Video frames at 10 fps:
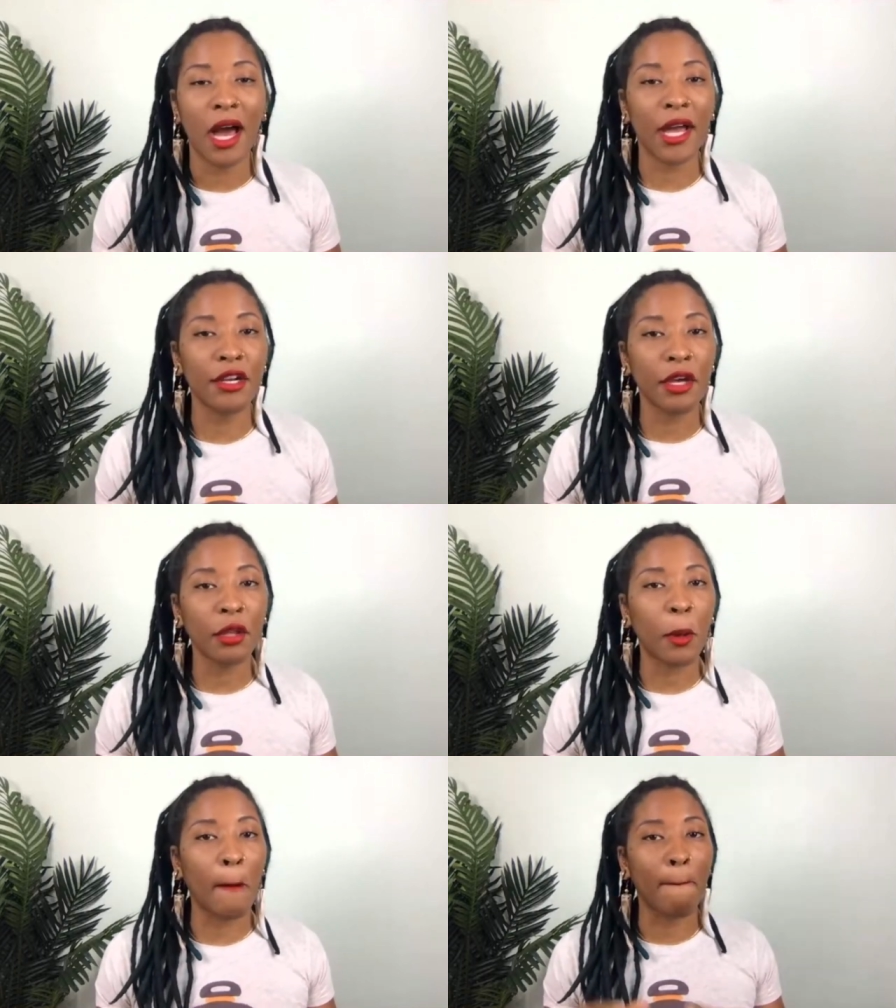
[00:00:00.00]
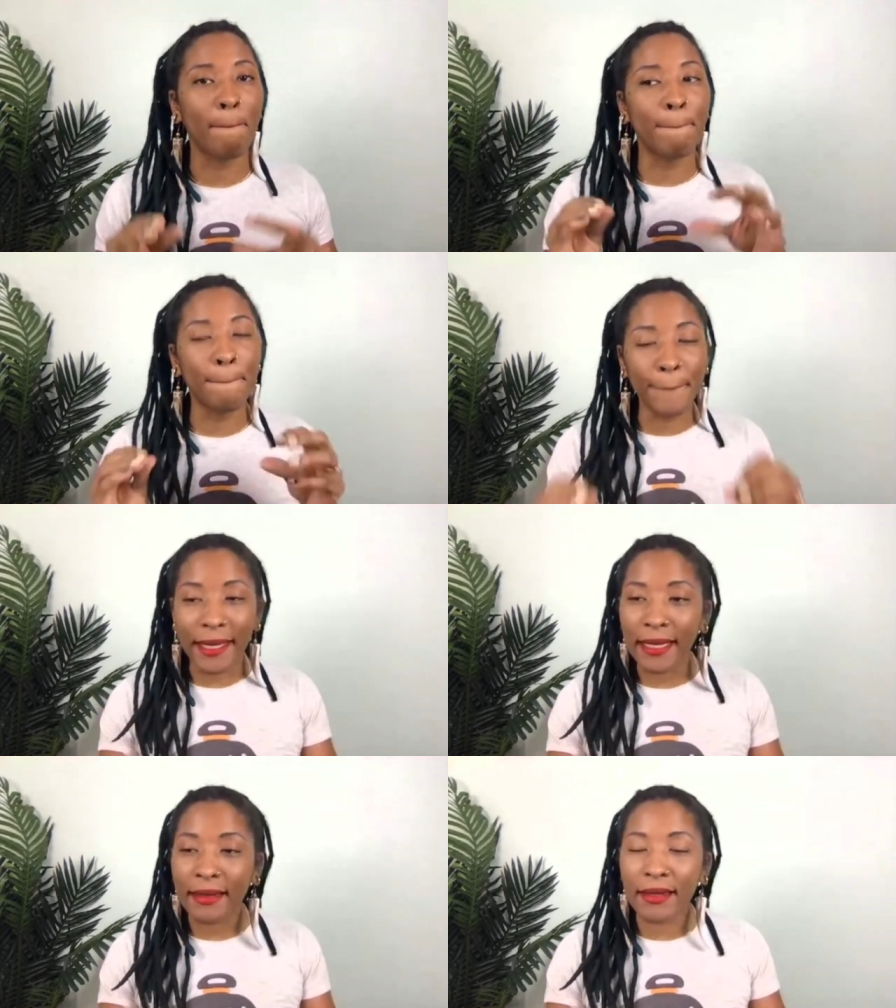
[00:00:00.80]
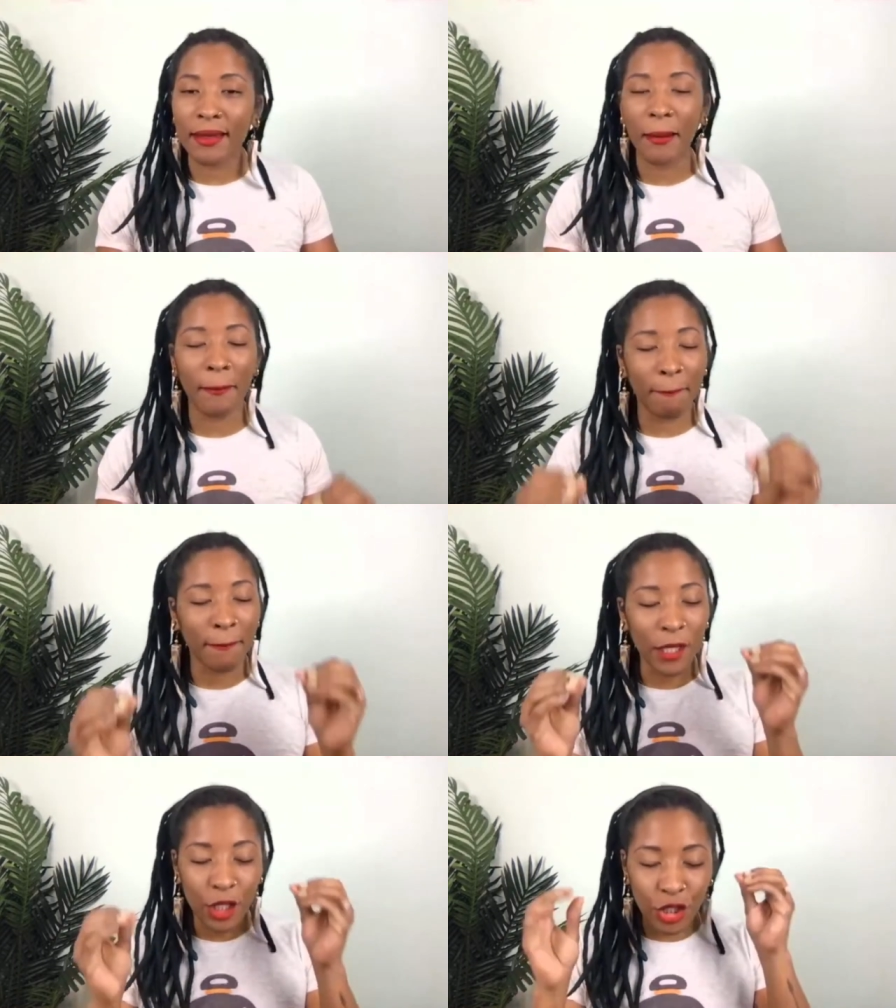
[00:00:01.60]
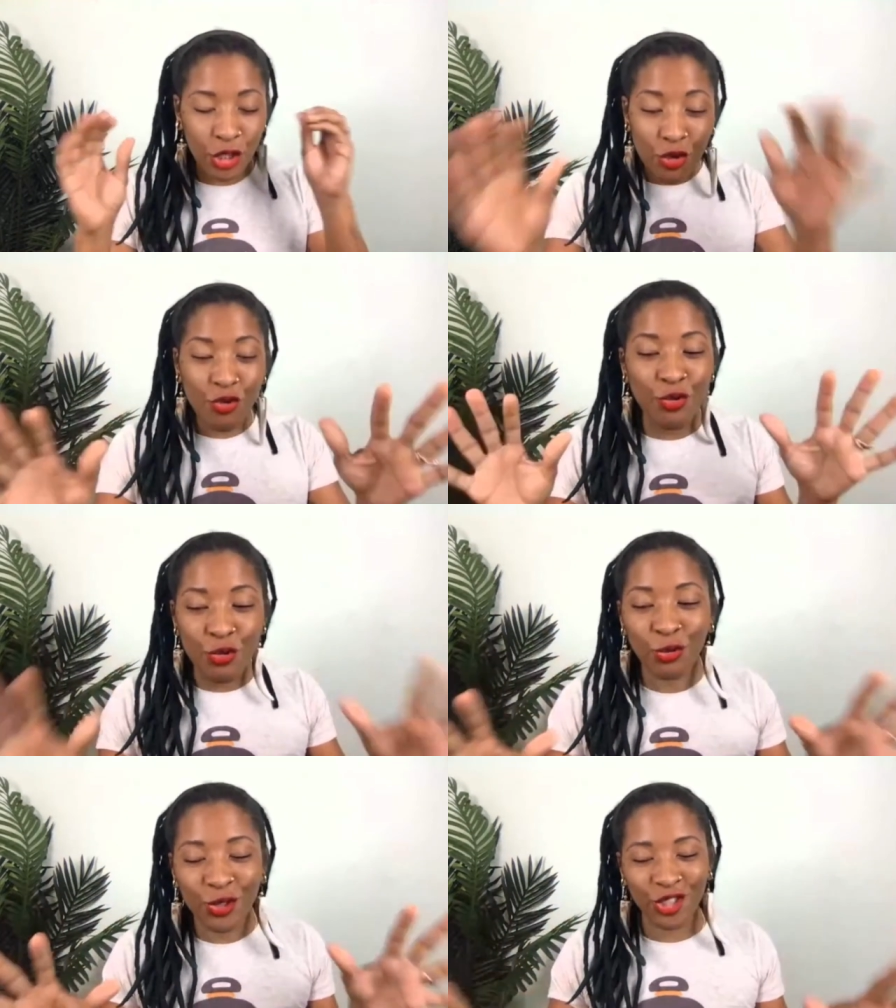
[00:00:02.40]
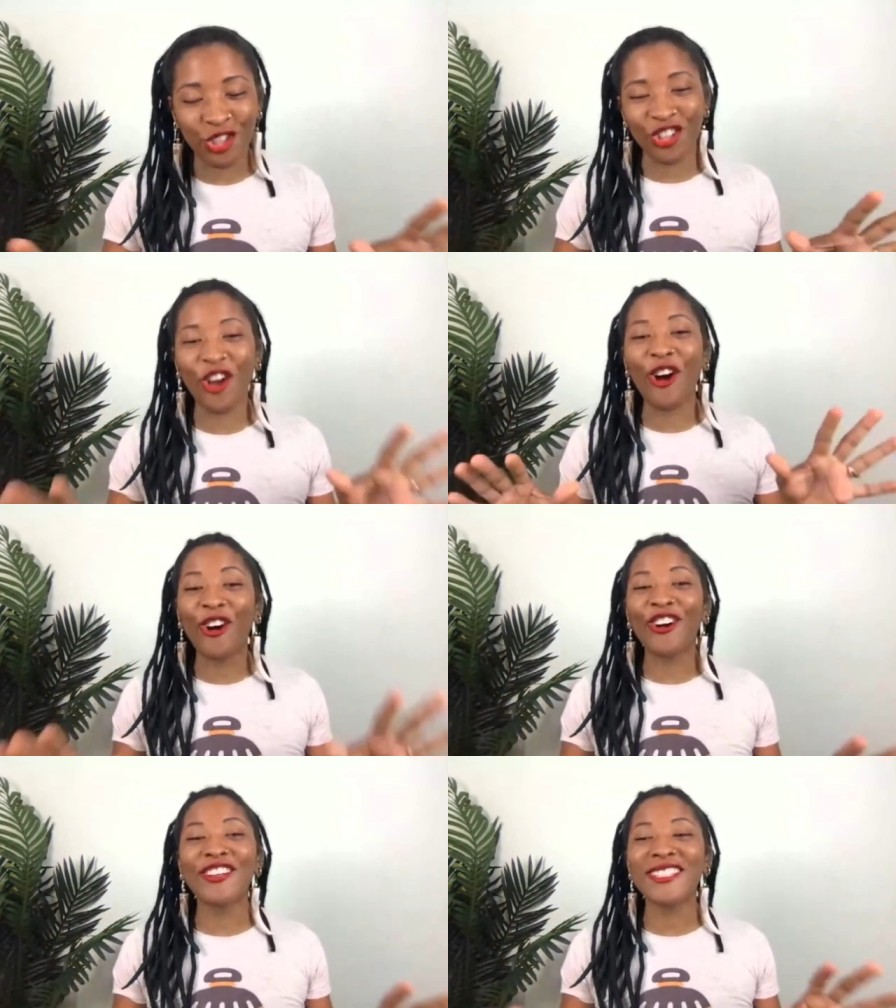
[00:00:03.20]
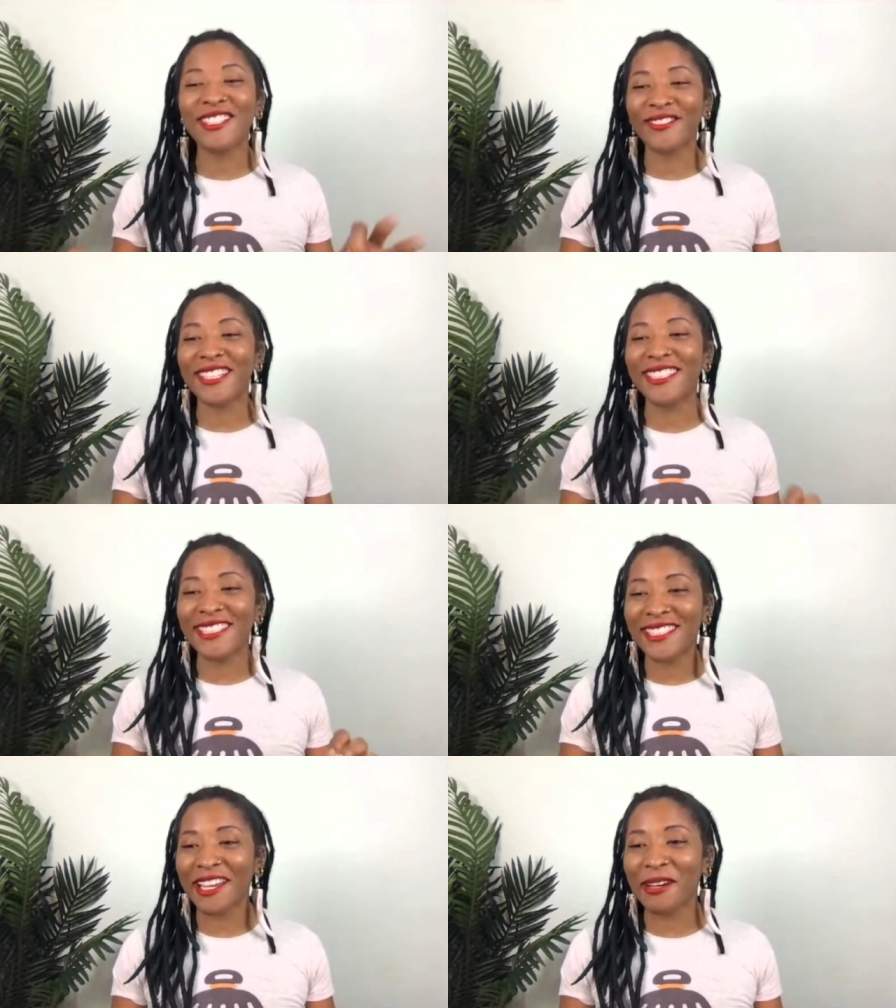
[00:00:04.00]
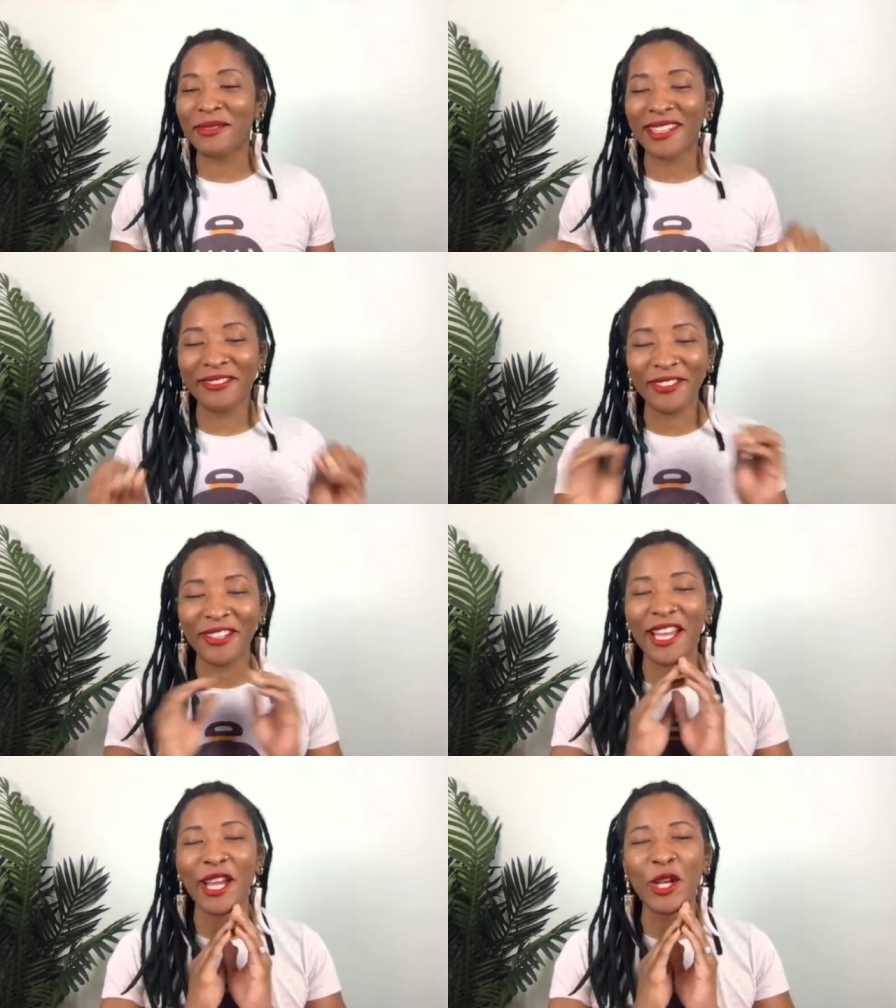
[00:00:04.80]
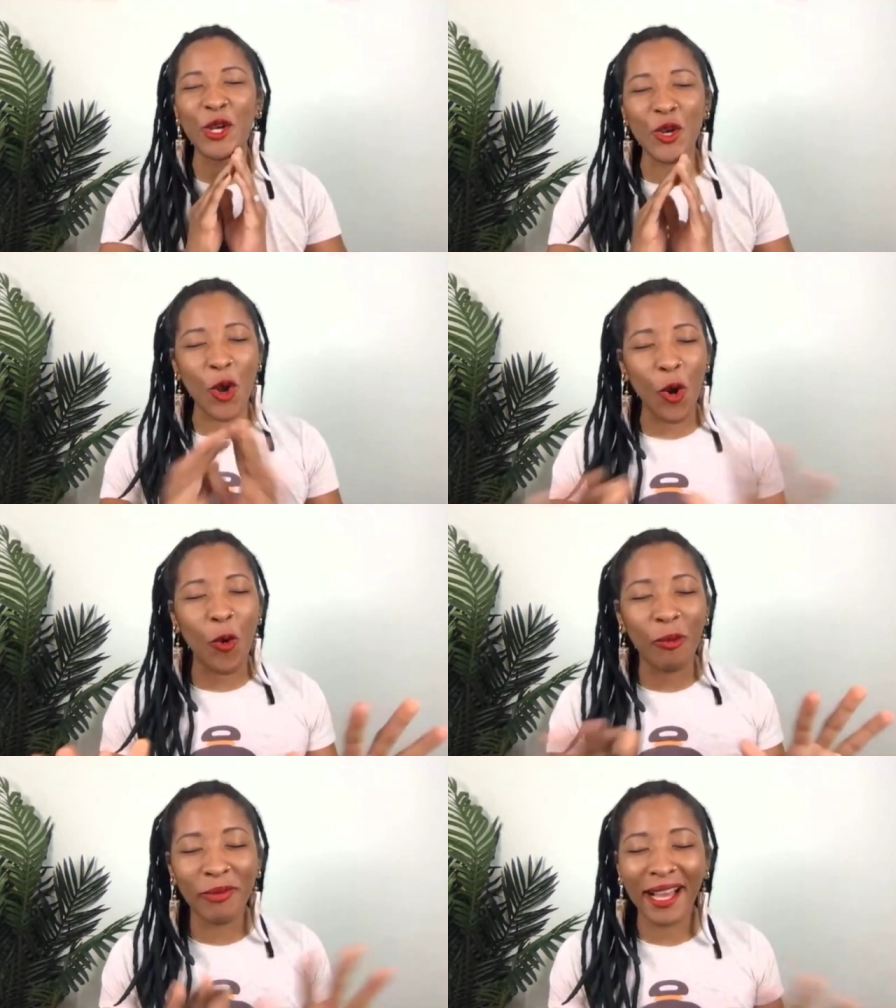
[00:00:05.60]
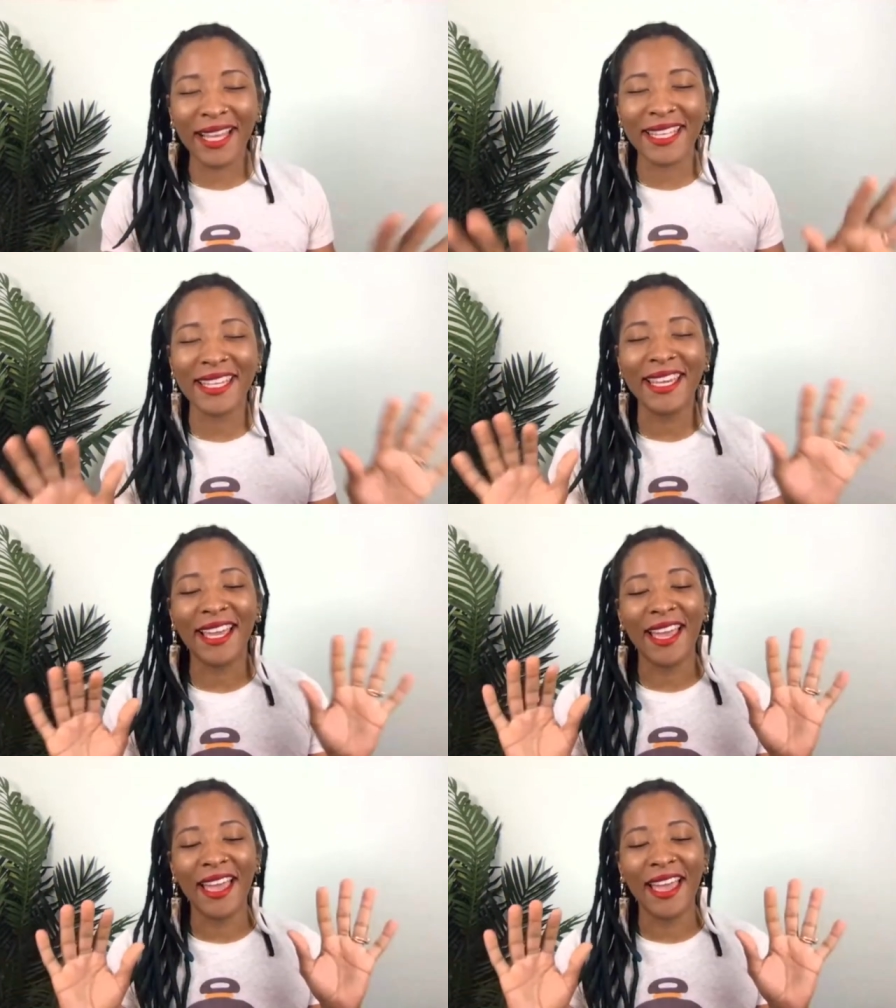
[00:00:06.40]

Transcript: Another big huge cause of itchy scalp that I feel like nobody